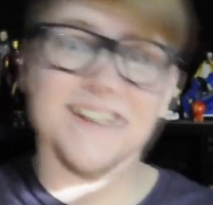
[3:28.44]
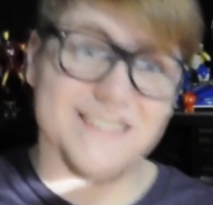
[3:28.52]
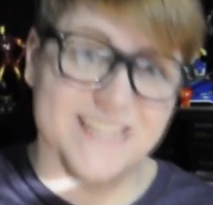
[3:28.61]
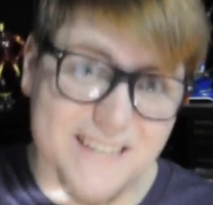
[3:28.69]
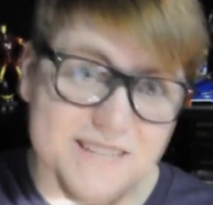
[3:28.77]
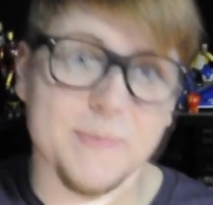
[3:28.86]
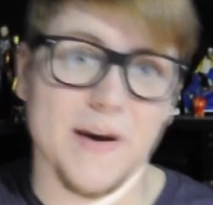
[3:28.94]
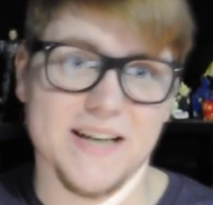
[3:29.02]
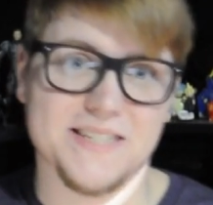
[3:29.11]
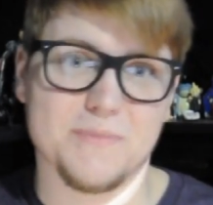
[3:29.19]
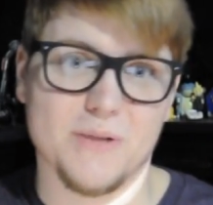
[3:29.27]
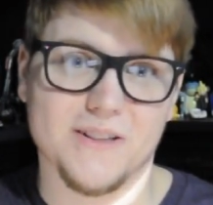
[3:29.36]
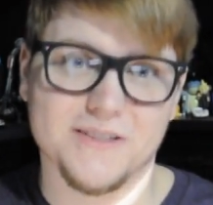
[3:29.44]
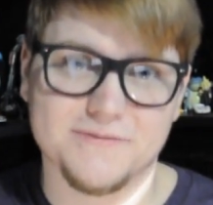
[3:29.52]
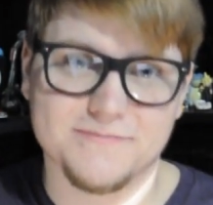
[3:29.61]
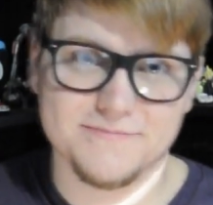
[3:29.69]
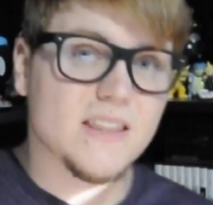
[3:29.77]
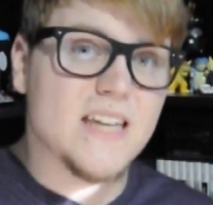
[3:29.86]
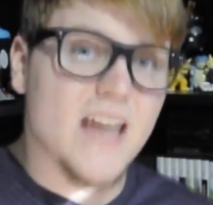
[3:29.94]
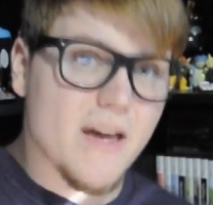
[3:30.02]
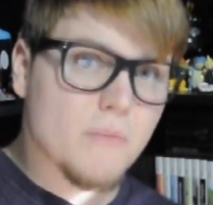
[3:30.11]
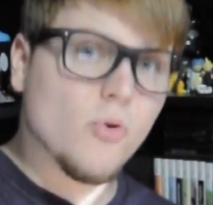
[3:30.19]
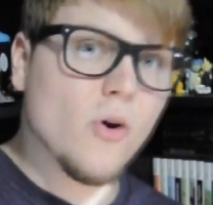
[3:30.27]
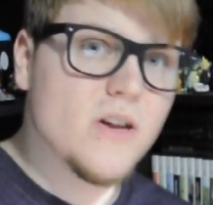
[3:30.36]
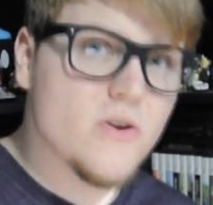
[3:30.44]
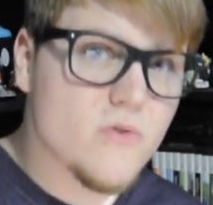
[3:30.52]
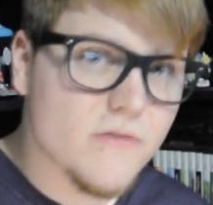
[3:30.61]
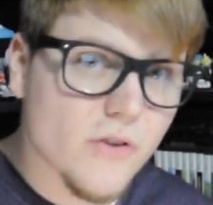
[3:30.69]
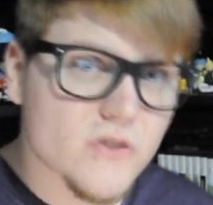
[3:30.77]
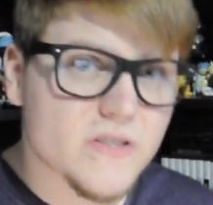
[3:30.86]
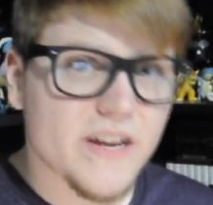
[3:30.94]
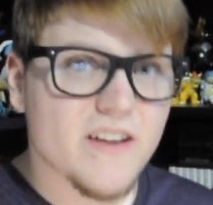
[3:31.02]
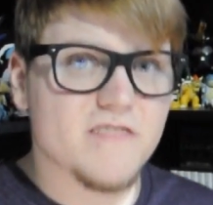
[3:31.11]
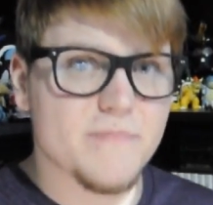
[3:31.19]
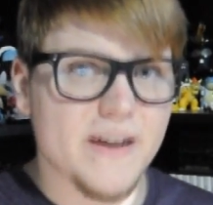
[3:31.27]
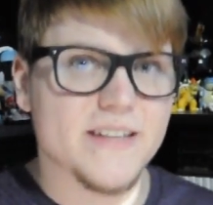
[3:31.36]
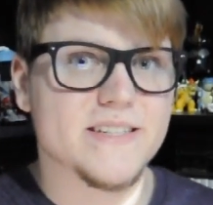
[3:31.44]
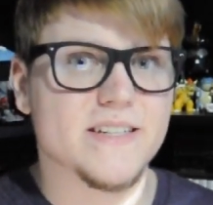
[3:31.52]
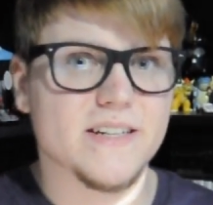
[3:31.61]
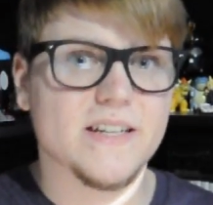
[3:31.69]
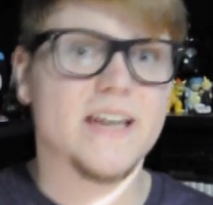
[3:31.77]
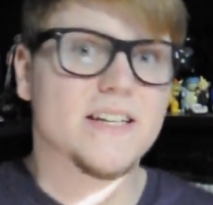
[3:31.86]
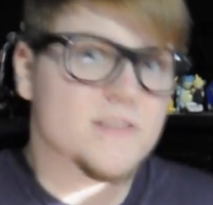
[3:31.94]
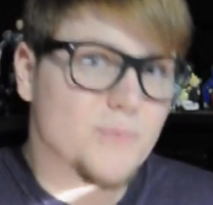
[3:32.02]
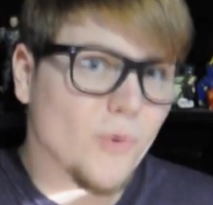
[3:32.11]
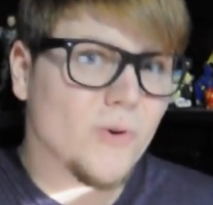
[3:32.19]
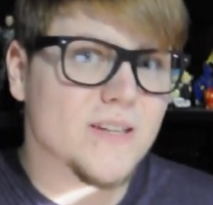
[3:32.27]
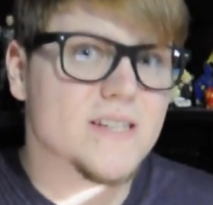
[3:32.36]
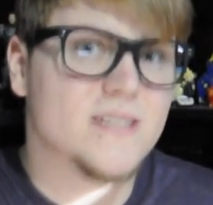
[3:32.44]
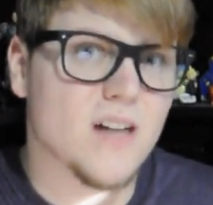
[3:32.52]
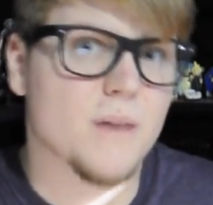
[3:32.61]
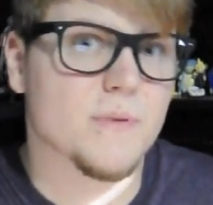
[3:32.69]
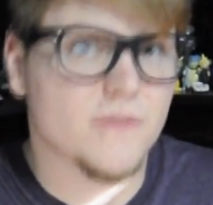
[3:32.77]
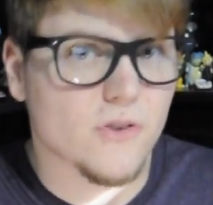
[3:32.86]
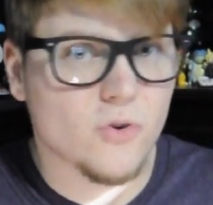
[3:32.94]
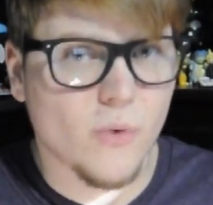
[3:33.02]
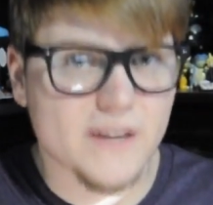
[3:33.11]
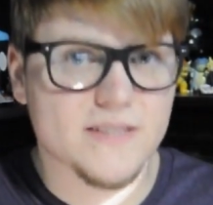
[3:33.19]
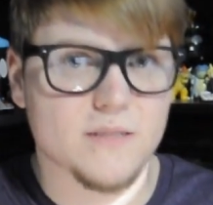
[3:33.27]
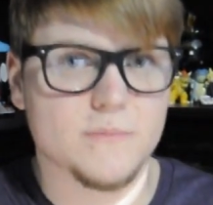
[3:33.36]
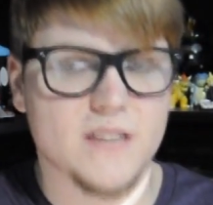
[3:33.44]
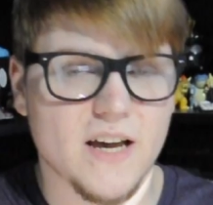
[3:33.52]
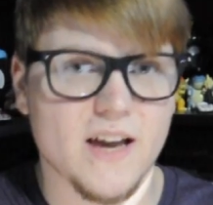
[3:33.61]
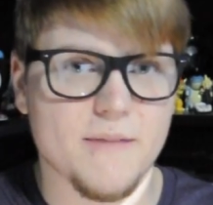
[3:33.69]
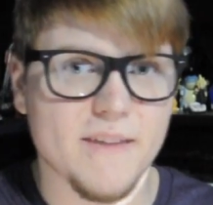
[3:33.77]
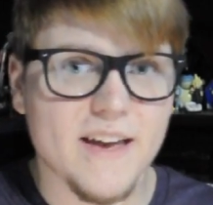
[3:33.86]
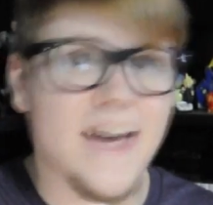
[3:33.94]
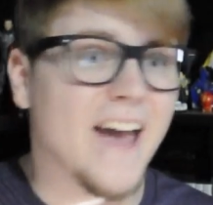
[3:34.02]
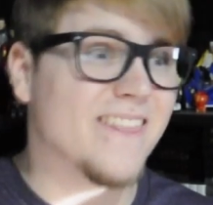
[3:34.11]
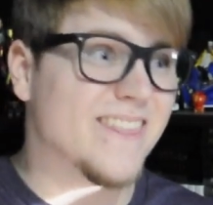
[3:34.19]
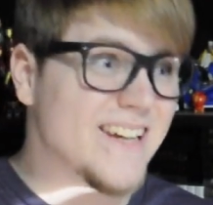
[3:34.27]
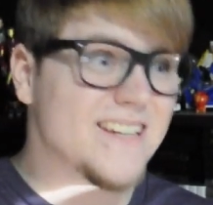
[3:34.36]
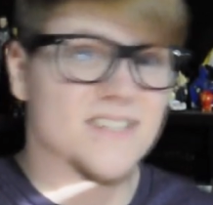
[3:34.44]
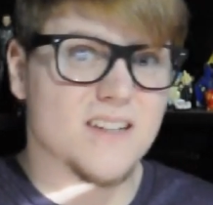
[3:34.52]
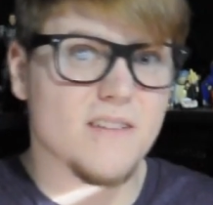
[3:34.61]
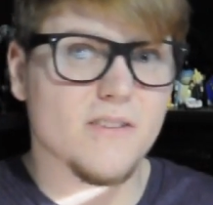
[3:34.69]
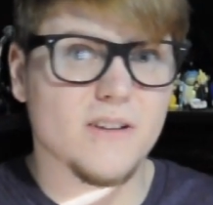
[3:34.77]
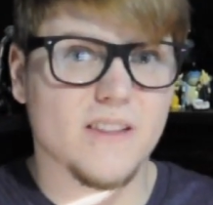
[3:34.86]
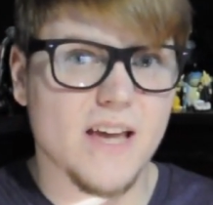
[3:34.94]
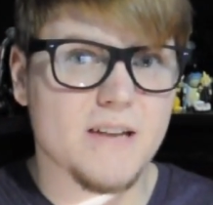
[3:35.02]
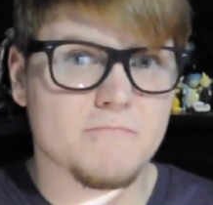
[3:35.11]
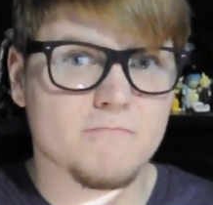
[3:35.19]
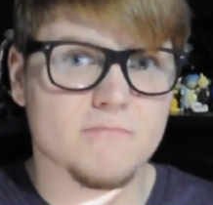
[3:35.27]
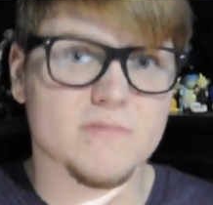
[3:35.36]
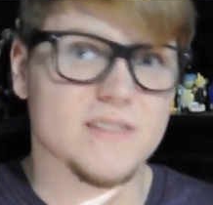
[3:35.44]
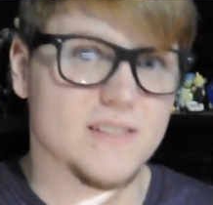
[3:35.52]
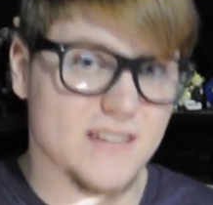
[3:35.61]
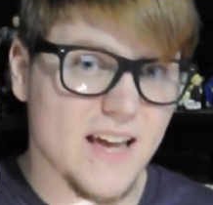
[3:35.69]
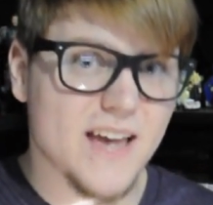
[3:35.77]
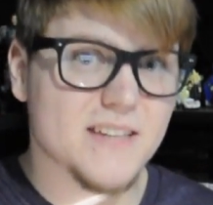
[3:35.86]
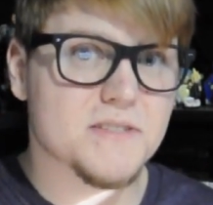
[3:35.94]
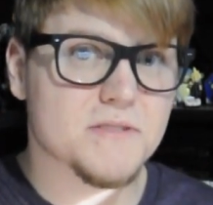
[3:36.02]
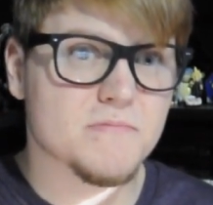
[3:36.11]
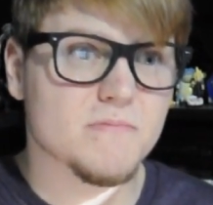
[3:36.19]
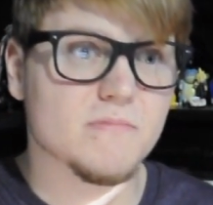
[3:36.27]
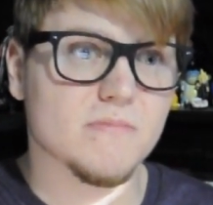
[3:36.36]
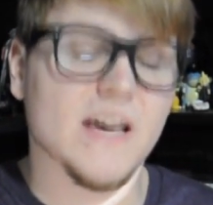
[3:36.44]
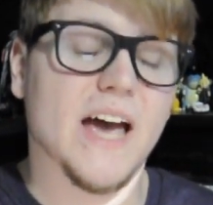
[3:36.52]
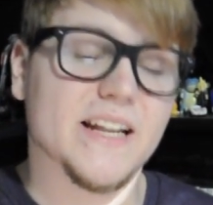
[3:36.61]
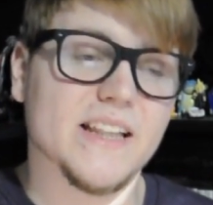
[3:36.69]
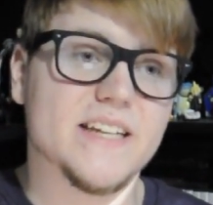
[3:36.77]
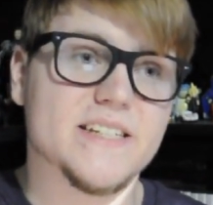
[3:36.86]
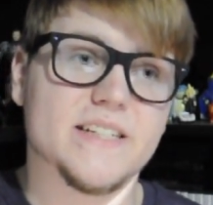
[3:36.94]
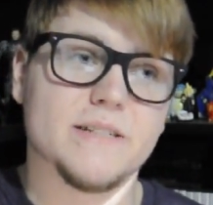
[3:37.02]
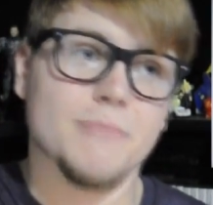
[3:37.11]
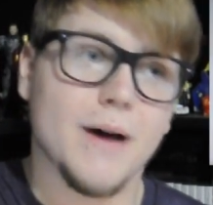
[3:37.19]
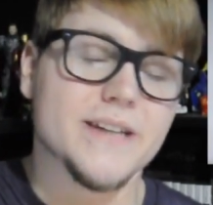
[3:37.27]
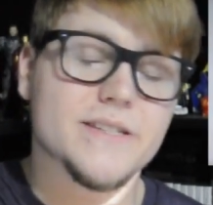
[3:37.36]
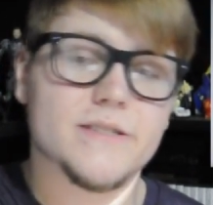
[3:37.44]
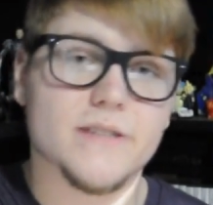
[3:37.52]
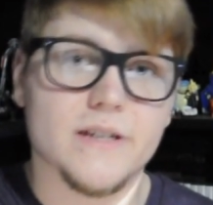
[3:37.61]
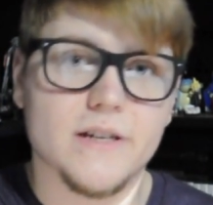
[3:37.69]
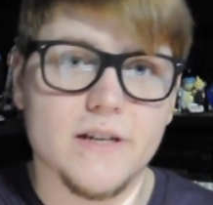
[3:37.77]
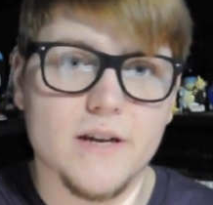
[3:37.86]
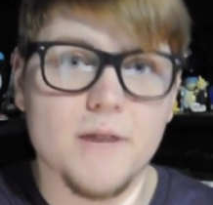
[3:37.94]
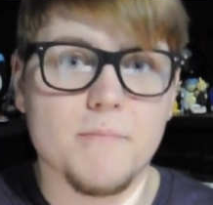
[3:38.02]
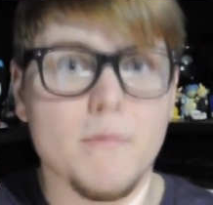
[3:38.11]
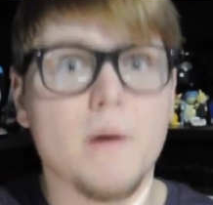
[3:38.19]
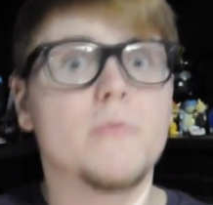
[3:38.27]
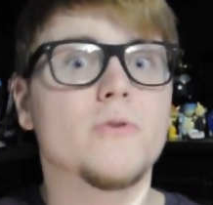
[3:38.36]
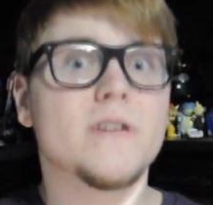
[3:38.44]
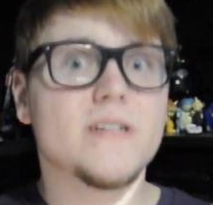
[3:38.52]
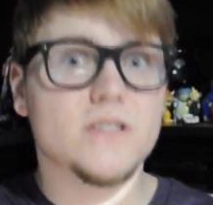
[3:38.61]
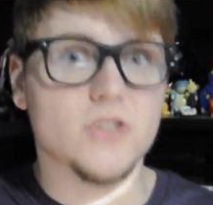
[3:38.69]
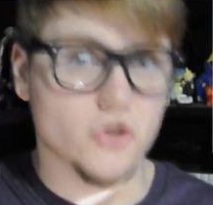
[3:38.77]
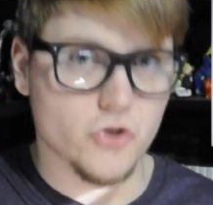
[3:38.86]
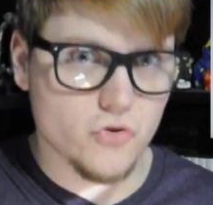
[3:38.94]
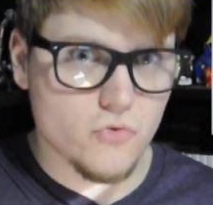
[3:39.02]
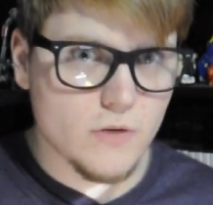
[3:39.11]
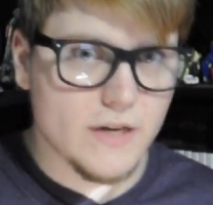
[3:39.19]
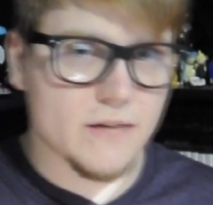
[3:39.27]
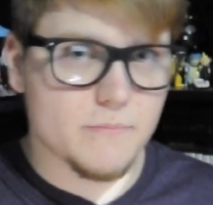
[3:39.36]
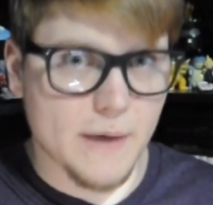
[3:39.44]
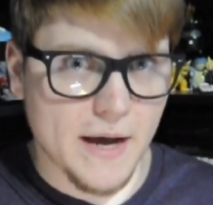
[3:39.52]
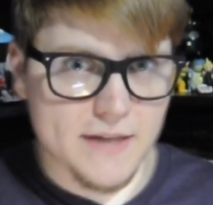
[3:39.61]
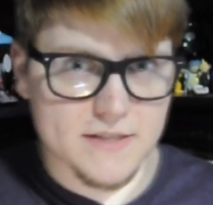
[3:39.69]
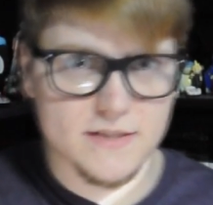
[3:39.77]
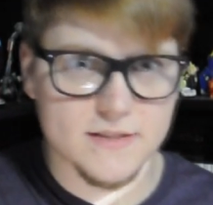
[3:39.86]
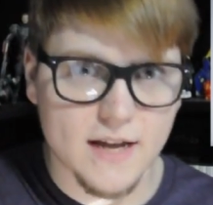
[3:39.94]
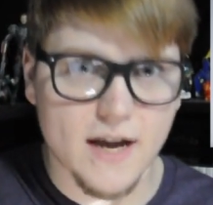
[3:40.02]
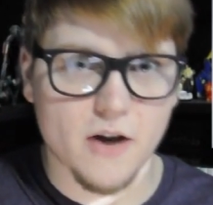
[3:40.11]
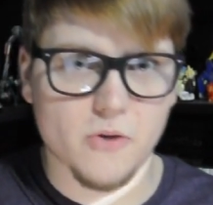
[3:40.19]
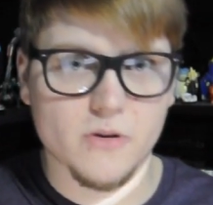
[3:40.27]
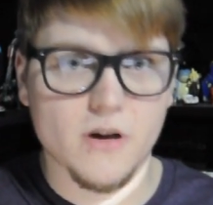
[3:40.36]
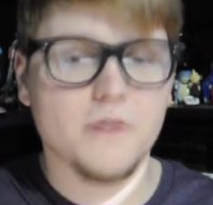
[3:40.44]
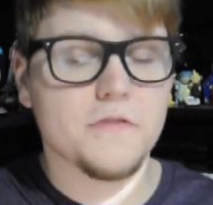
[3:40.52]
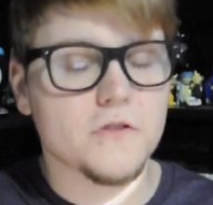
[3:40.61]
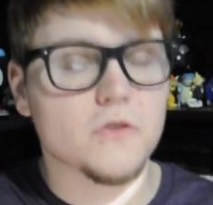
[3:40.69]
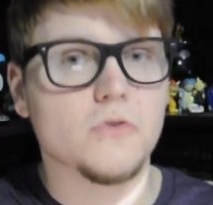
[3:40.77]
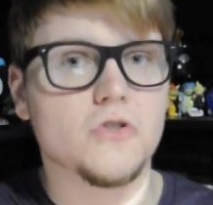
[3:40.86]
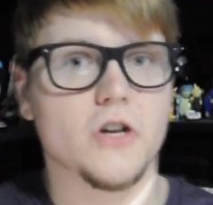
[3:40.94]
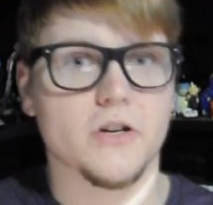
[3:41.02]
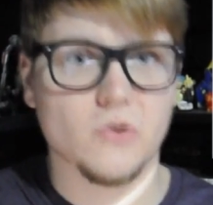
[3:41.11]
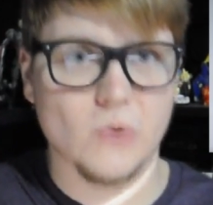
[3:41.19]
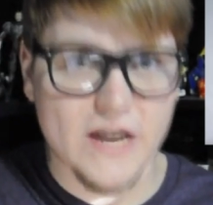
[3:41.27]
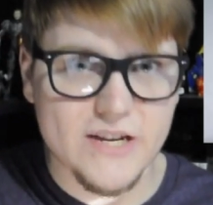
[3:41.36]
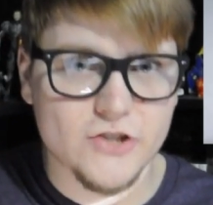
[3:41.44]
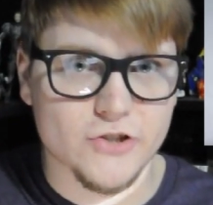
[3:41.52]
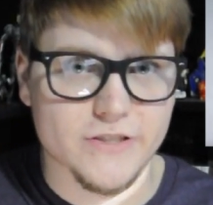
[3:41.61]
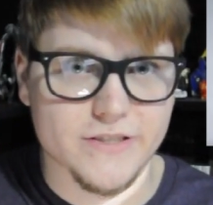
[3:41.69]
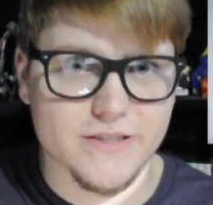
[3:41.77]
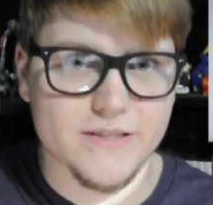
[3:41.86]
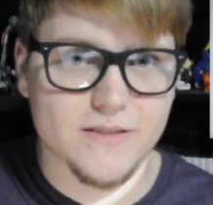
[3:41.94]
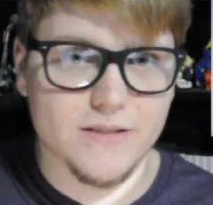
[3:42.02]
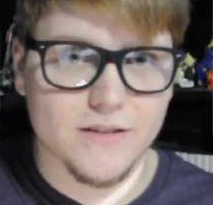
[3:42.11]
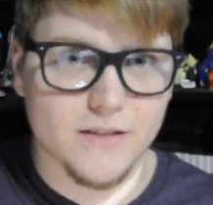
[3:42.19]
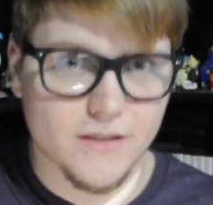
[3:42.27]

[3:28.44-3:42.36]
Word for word: that's because it is possible. The Emory University of Medicine explored this topic for quite some time, and they discovered that, yes, at least in mice, memories do get passed down a few generations.